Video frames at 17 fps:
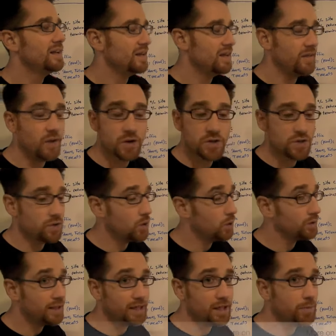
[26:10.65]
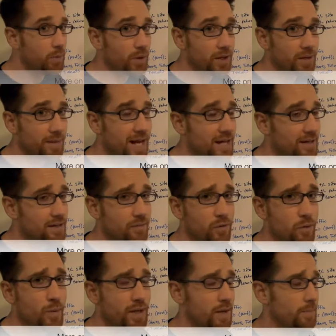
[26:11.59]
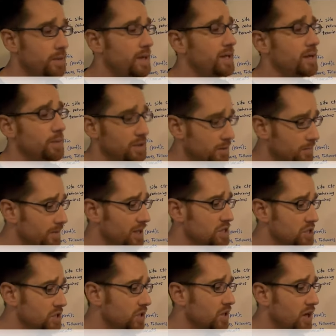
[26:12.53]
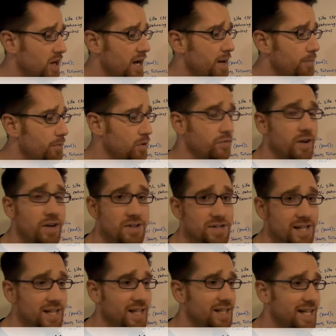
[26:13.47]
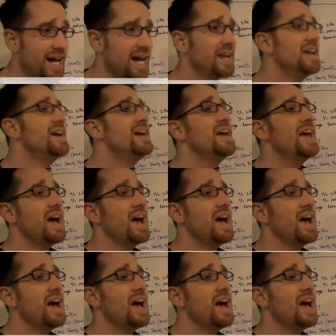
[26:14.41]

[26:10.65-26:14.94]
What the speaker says: and there's no link pointing back to them from Wikipedia, but they're mentioned on a high-profile site like that,